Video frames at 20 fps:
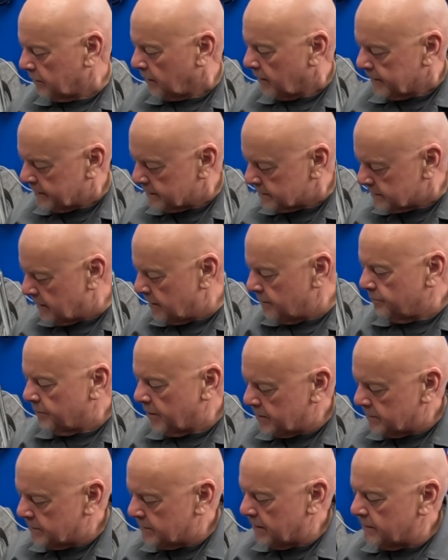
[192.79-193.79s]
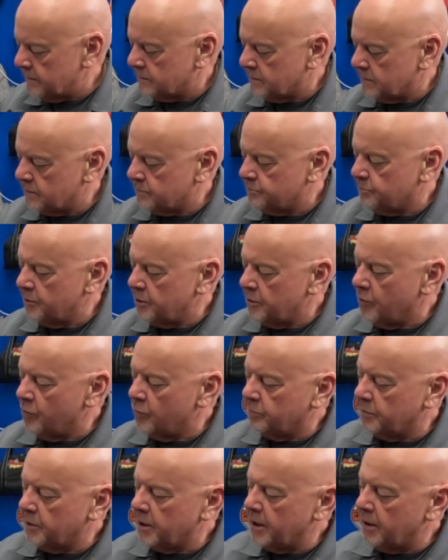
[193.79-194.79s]
Like I say, maintains this big
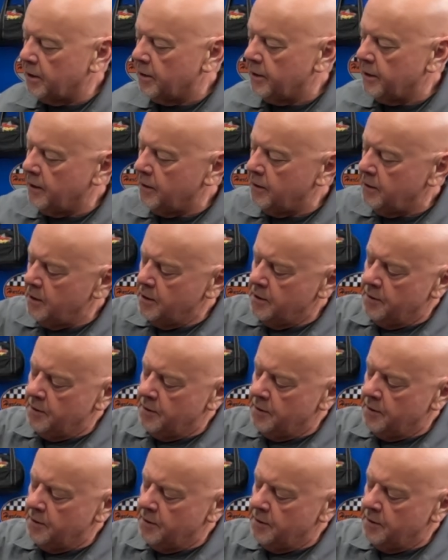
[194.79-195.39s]
open area,